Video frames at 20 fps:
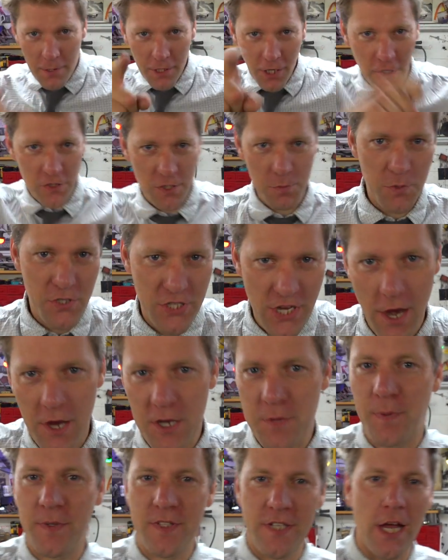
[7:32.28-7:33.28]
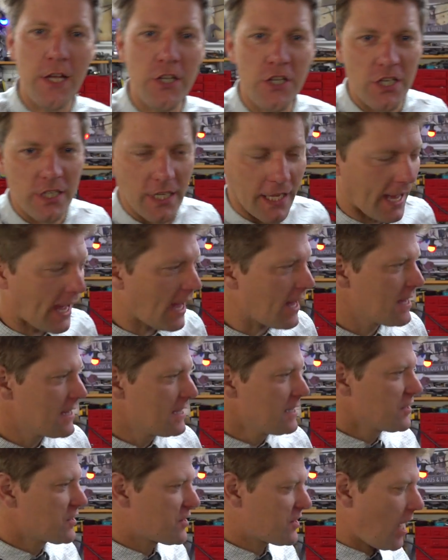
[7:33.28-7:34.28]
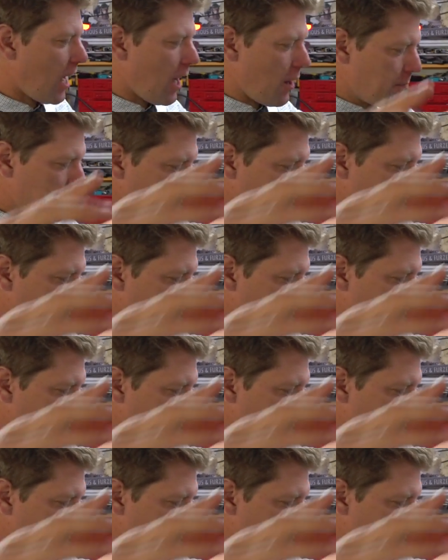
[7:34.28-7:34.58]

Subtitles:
we've got some serious potential here. So,